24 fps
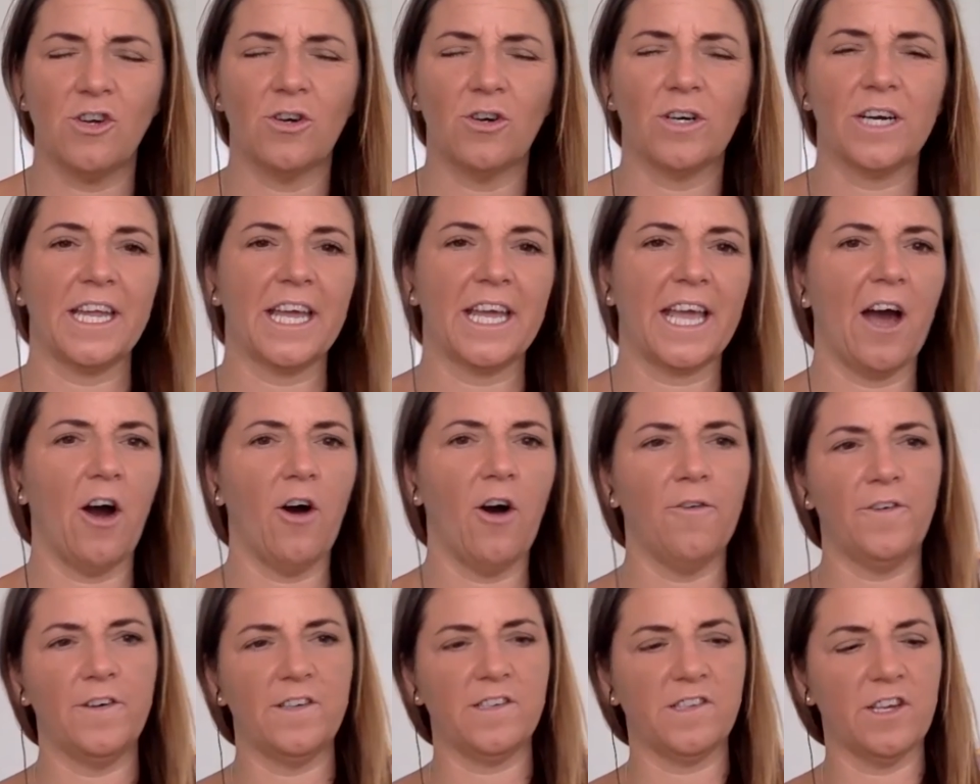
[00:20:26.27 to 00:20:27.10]
You're going to get
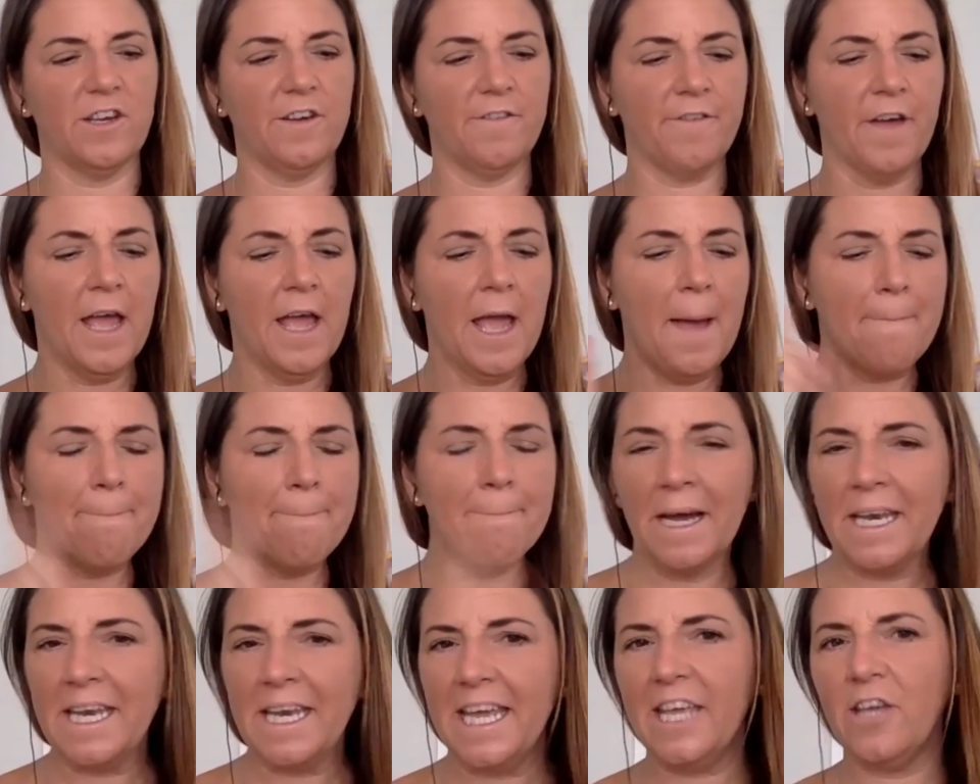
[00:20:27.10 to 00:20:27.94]
offers of
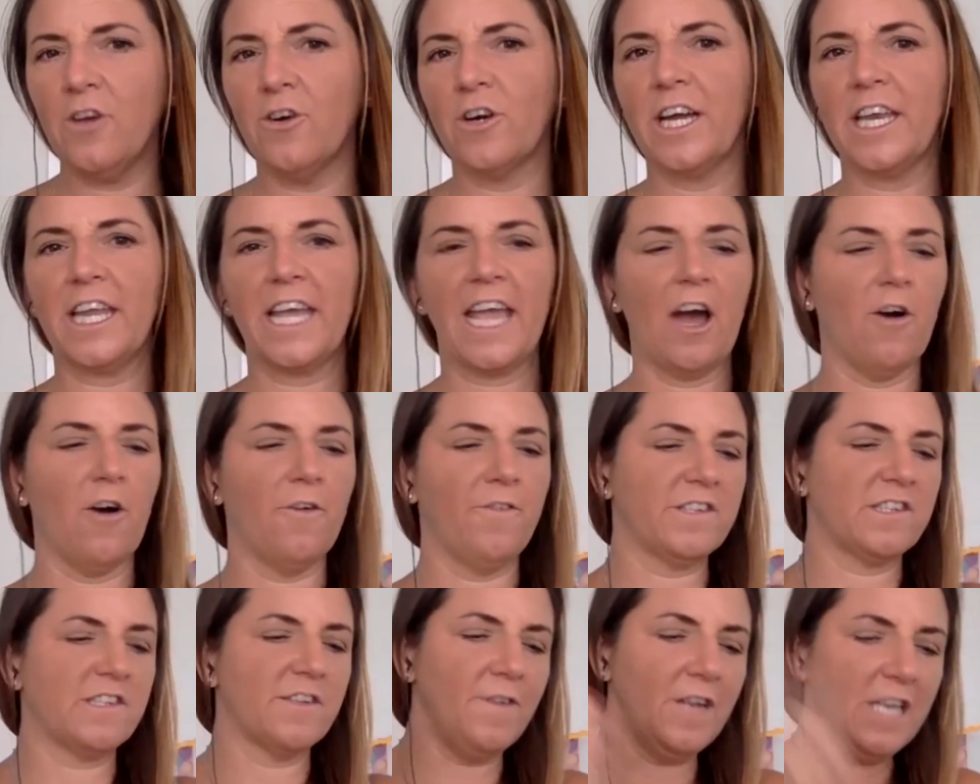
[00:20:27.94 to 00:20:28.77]
money. You're going to get
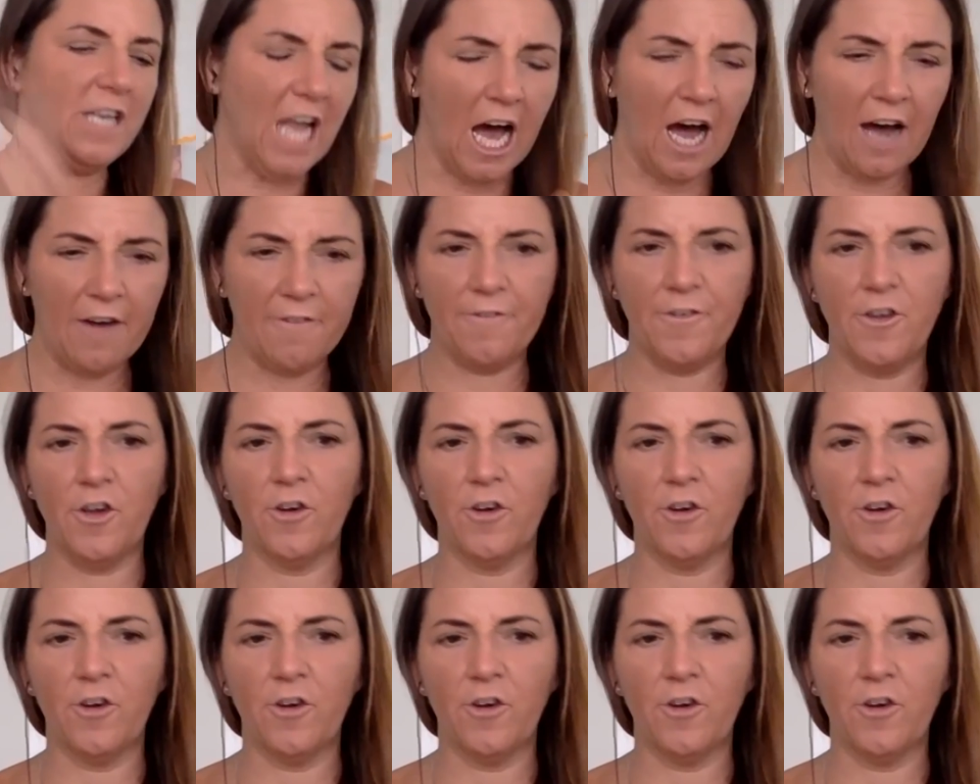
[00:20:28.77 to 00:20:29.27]
offers of love.